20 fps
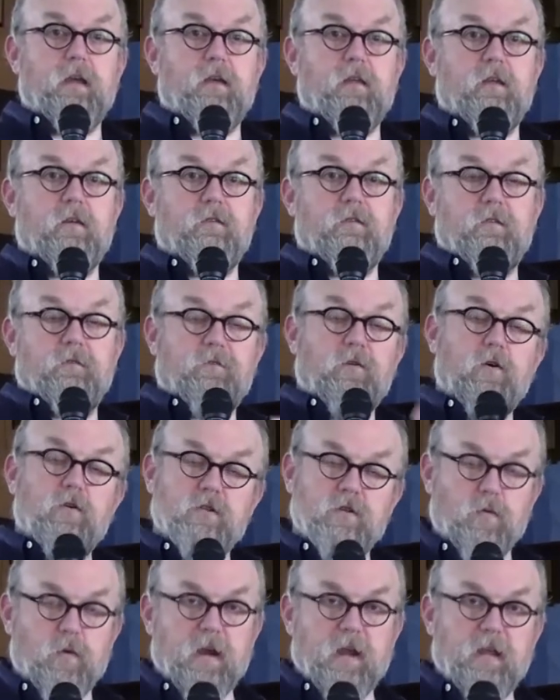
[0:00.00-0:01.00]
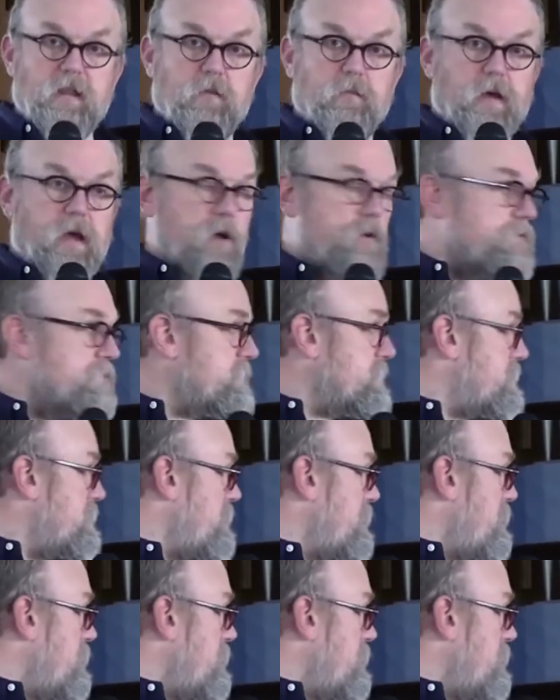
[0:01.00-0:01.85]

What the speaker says: the folks that are ringing the bells.